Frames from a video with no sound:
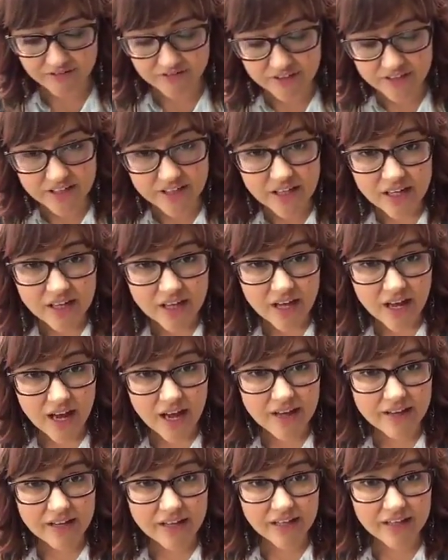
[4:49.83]

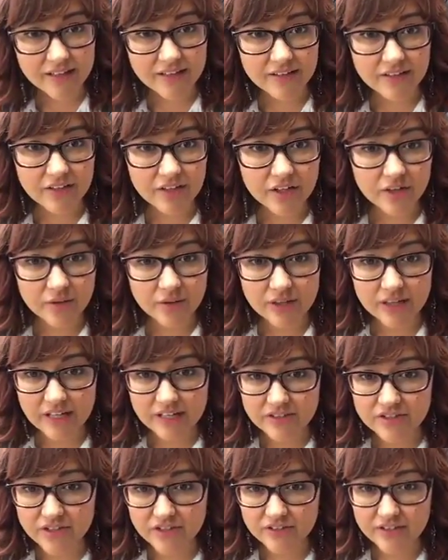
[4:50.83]
And then, you know,
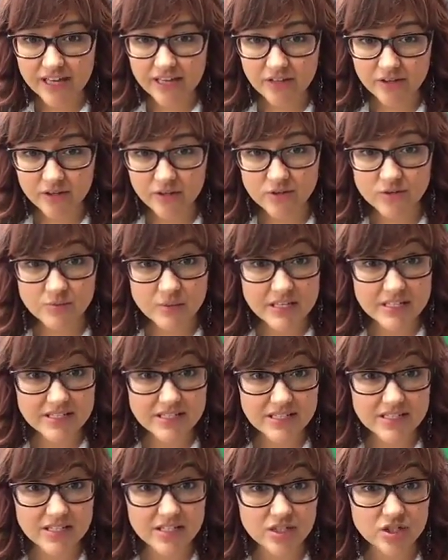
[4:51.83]
again, turn those
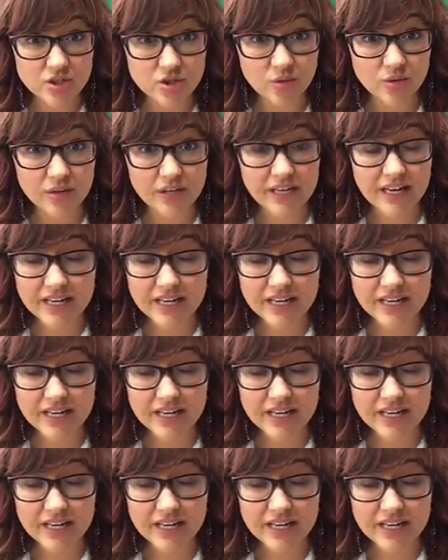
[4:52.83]
pieces into jewelry.